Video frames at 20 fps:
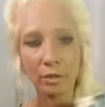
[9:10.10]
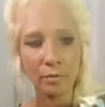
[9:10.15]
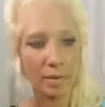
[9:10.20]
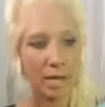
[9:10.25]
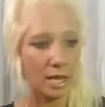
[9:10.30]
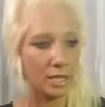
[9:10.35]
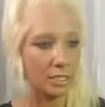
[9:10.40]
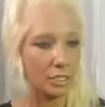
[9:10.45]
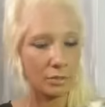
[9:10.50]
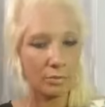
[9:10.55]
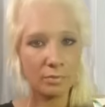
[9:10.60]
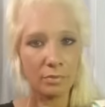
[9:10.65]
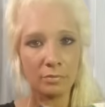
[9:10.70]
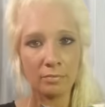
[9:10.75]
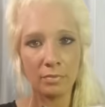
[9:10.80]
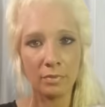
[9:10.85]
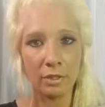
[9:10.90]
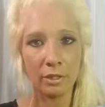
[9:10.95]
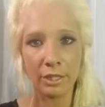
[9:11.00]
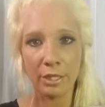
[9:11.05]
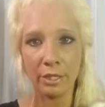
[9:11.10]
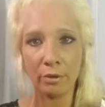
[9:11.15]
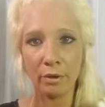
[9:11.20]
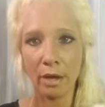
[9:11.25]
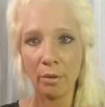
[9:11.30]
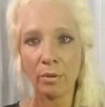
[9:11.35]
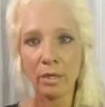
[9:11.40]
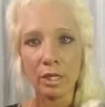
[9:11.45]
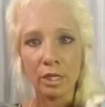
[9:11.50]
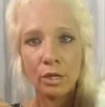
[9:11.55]
to go back to, or you know,
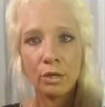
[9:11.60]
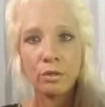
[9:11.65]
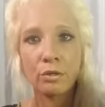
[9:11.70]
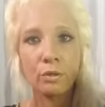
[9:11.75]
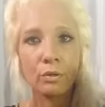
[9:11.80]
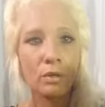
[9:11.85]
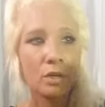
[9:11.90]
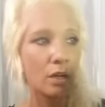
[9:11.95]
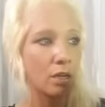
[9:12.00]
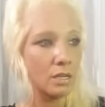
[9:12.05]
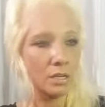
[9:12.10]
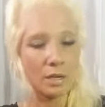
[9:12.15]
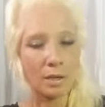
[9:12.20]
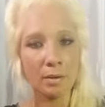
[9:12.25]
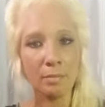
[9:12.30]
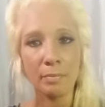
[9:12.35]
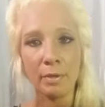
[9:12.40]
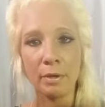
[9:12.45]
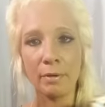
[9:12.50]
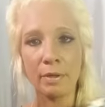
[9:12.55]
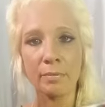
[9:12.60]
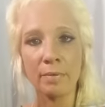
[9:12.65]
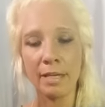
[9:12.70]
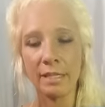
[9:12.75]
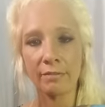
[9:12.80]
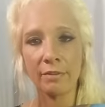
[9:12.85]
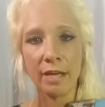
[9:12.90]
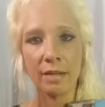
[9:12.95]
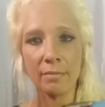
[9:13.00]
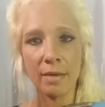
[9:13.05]
I want to go be with my
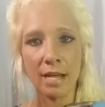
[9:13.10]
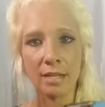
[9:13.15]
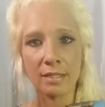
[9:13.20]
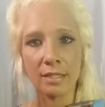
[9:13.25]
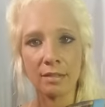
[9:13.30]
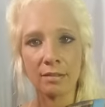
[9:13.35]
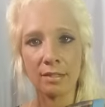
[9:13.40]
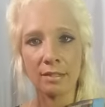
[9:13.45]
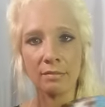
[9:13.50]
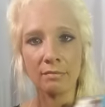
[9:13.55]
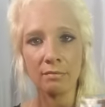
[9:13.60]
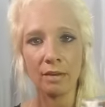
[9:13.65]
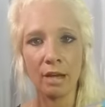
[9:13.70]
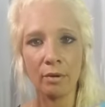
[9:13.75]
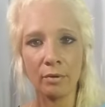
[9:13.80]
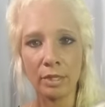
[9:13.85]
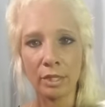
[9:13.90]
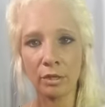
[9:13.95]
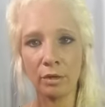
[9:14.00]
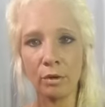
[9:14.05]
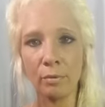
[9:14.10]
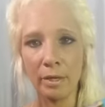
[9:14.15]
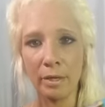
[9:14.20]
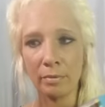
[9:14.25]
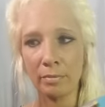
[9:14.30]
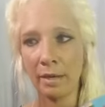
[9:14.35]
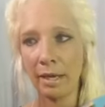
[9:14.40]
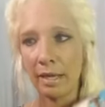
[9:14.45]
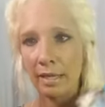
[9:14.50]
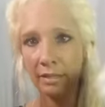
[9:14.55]
divine masculine. I want to go be
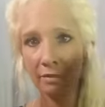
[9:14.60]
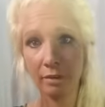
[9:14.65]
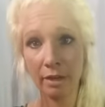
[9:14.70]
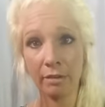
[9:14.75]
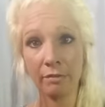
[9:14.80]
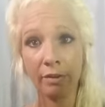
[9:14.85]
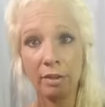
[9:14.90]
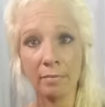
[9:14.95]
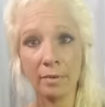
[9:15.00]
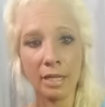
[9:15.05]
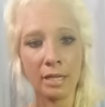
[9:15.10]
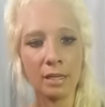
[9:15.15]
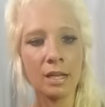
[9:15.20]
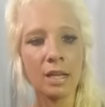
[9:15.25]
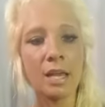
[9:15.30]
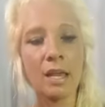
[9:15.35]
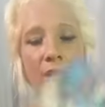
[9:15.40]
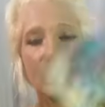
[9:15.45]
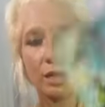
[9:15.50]
with my divine feminine.